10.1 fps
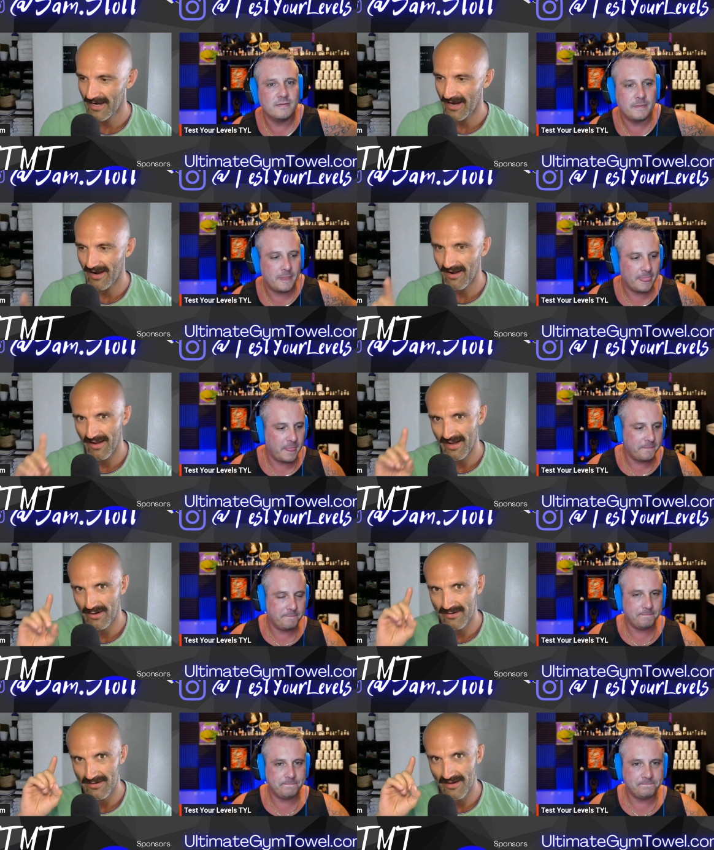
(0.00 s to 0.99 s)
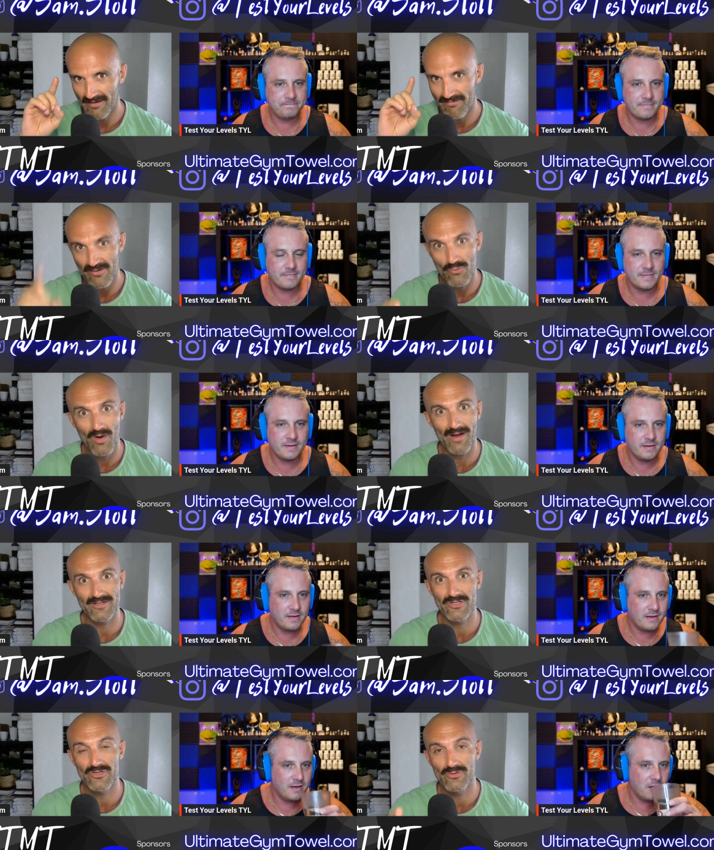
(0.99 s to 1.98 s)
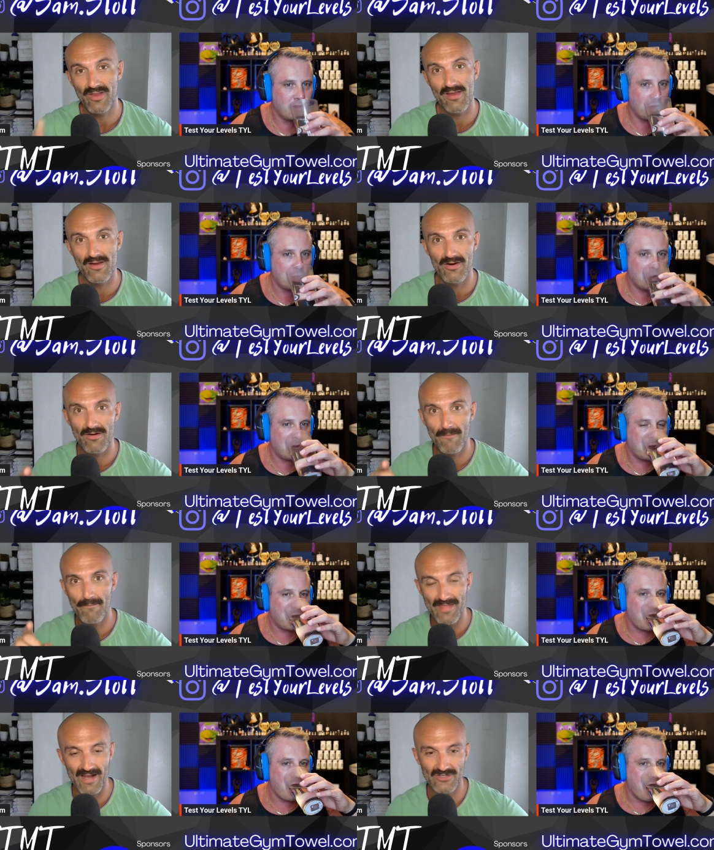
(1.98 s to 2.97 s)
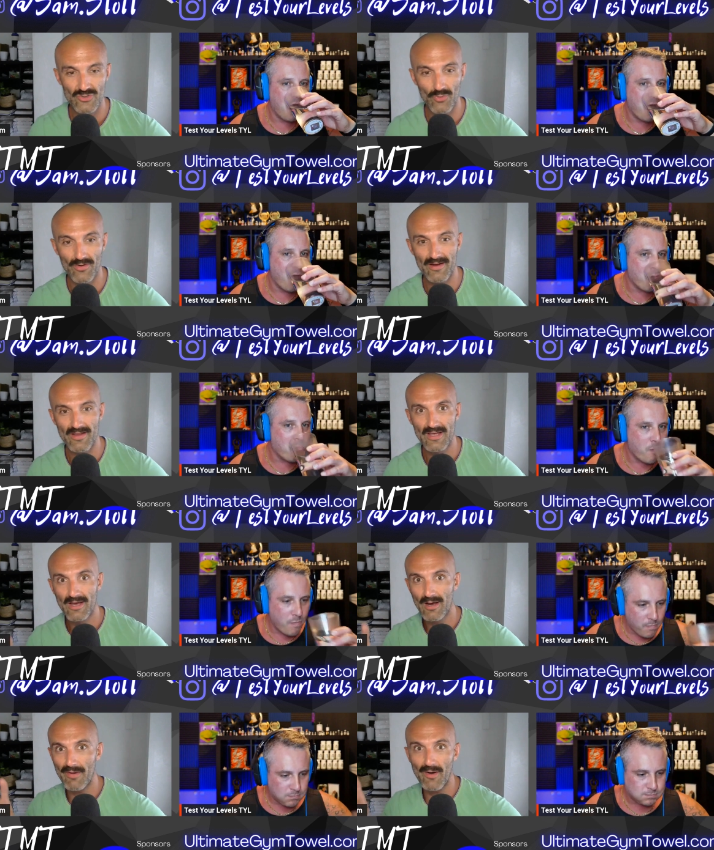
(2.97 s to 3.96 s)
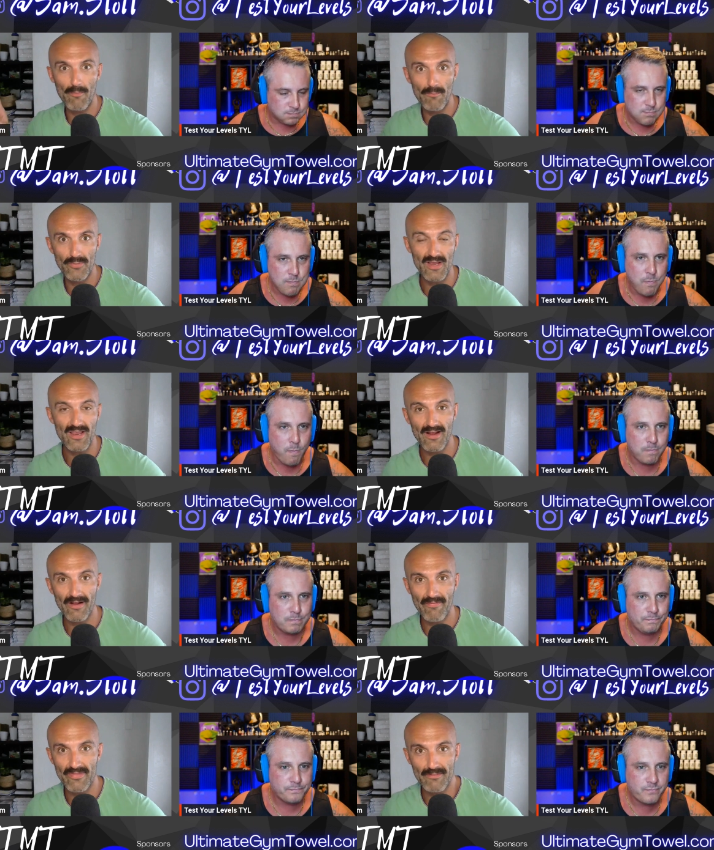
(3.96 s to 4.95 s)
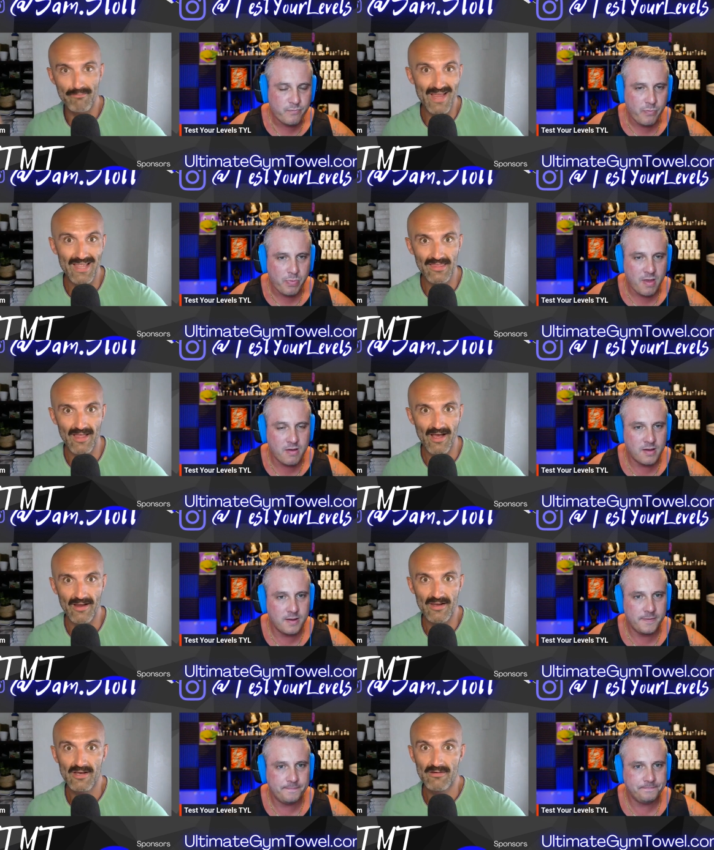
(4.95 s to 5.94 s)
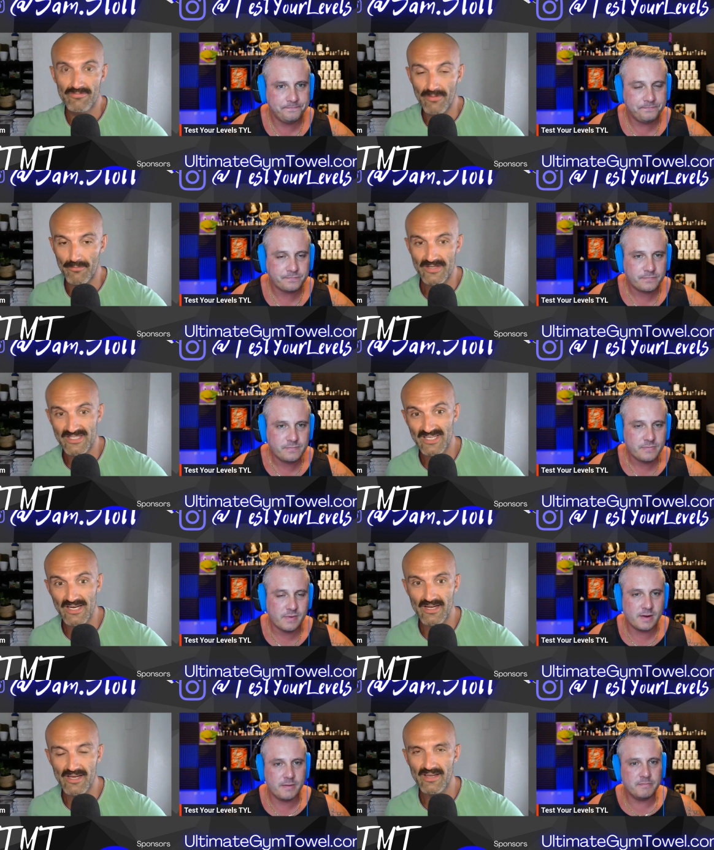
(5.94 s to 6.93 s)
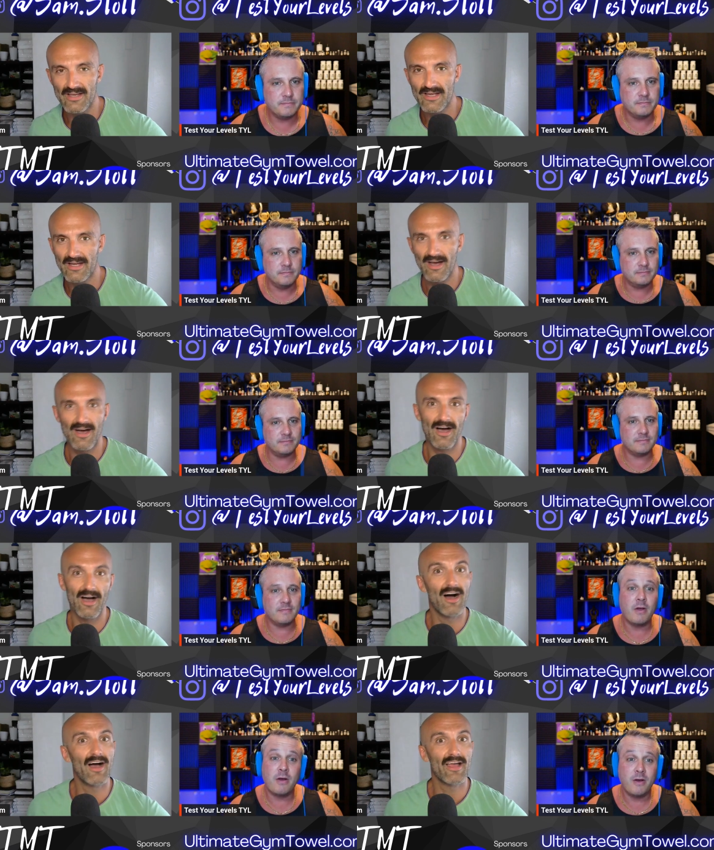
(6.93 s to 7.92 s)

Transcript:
Speaker 1: Uh, and if you want to hear that story about breaking the main line, from the city. Uh,